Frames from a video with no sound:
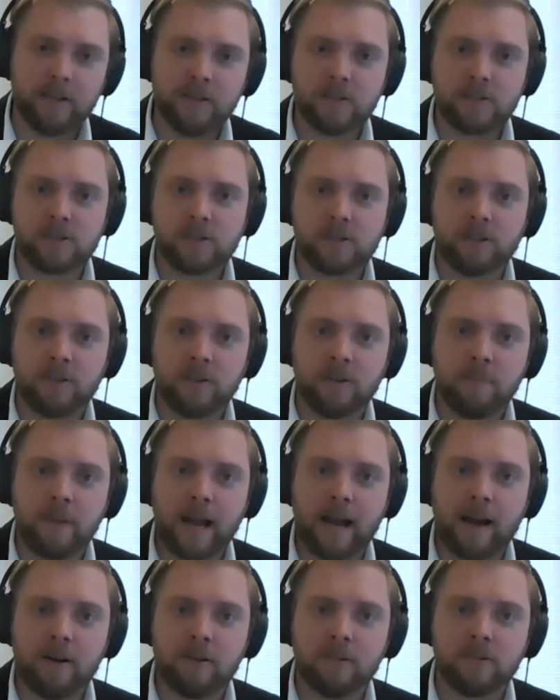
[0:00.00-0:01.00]
of concern
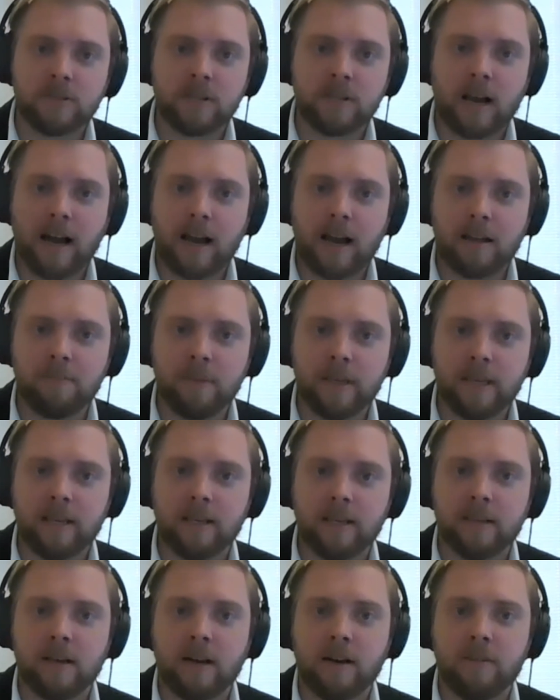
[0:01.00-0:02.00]
about
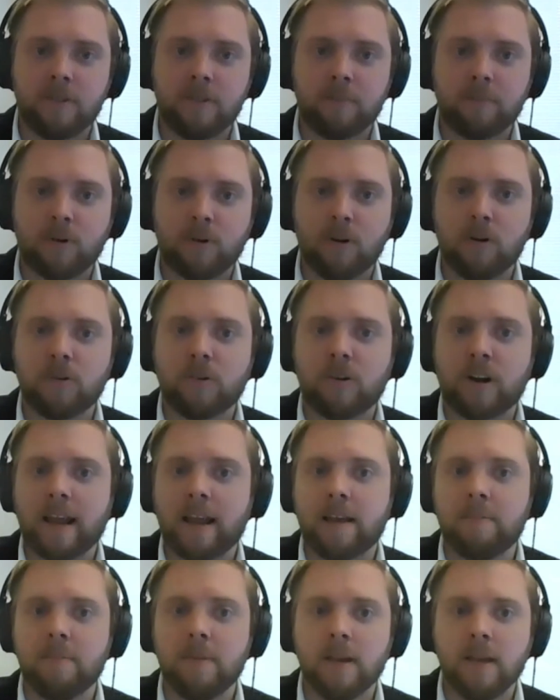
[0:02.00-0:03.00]
timing of the
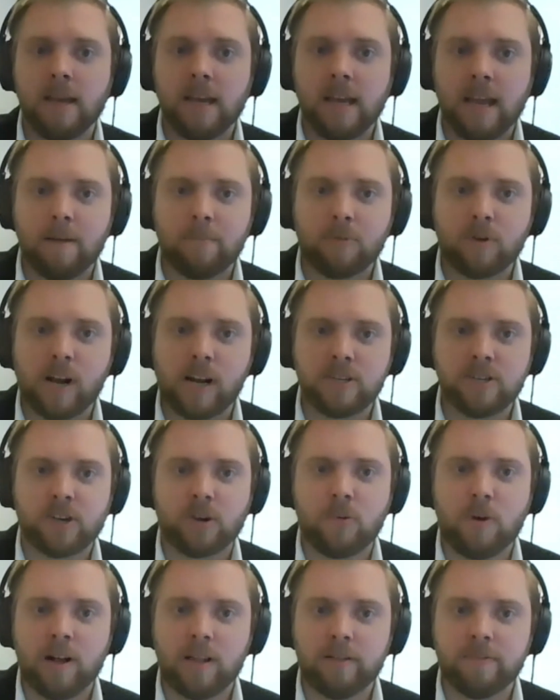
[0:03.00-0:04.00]
program and
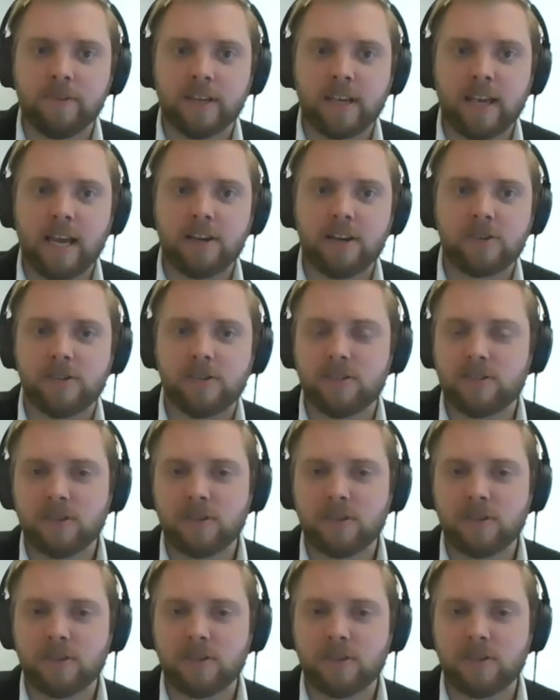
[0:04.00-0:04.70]
project qualification.